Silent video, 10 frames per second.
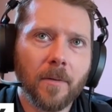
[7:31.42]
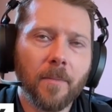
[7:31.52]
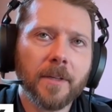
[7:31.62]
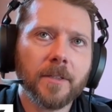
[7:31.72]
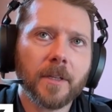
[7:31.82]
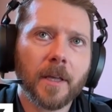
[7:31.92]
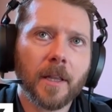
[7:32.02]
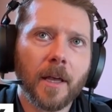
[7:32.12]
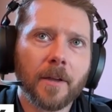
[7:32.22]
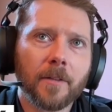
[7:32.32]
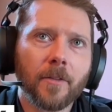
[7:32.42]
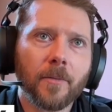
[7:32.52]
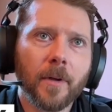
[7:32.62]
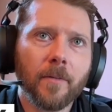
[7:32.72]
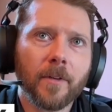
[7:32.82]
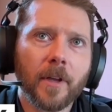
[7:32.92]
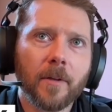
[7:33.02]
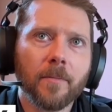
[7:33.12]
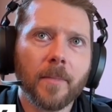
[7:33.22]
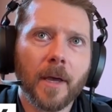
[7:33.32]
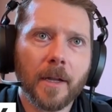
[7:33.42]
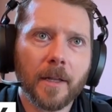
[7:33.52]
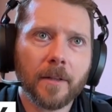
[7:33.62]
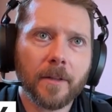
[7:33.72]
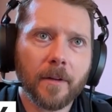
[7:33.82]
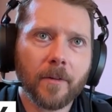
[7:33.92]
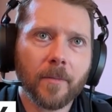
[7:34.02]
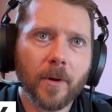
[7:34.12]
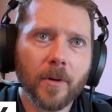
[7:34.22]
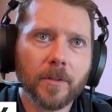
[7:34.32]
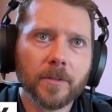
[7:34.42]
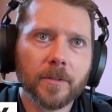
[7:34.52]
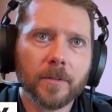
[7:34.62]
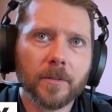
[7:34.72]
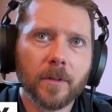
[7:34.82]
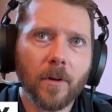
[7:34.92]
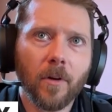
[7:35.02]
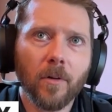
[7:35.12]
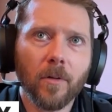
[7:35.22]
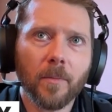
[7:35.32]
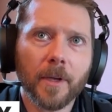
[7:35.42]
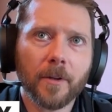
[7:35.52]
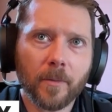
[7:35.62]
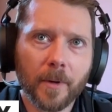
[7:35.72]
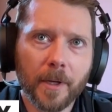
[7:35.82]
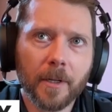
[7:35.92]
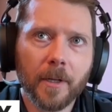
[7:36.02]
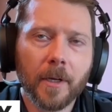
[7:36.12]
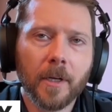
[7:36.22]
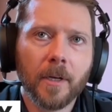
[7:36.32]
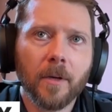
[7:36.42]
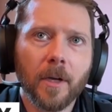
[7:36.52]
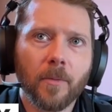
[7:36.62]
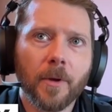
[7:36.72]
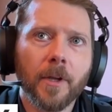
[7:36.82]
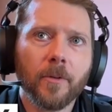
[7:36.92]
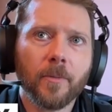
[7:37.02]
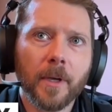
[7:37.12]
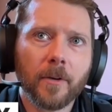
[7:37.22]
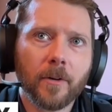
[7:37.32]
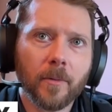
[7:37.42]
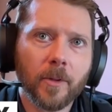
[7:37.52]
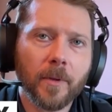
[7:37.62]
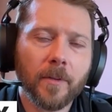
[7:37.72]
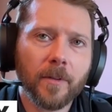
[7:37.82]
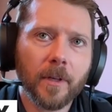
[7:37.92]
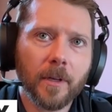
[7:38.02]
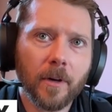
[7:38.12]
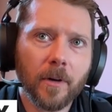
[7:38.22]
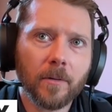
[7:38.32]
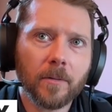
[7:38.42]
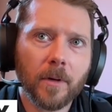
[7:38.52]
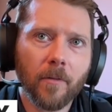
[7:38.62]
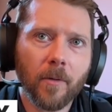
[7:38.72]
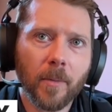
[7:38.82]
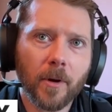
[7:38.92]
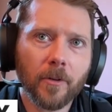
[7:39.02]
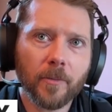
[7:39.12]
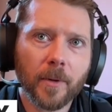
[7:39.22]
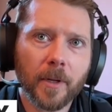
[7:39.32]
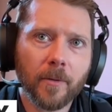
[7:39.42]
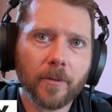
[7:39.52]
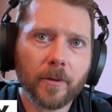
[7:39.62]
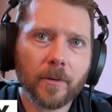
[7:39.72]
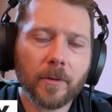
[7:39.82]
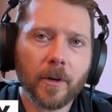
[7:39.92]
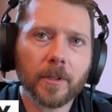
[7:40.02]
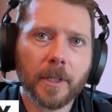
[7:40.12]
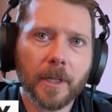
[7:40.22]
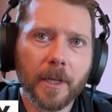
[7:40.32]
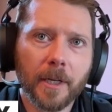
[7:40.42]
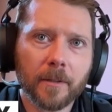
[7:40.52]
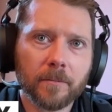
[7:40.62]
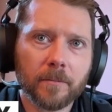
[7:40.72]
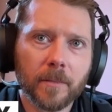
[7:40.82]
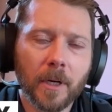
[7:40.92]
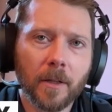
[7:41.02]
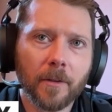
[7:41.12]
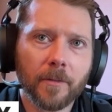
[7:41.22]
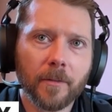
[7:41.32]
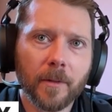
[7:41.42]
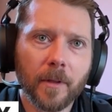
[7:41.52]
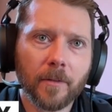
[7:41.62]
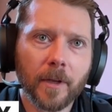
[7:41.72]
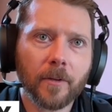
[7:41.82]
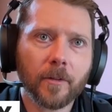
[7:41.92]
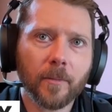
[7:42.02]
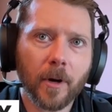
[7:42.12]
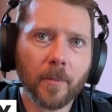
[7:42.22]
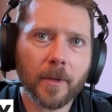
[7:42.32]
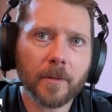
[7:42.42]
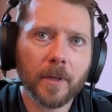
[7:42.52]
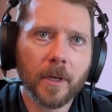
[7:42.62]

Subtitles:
Basically, like the three of us had met at the Denver Post, Nicole, me, and Reed. Reed was being groomed to be CEO of the Post, but he was currently leading the sales department.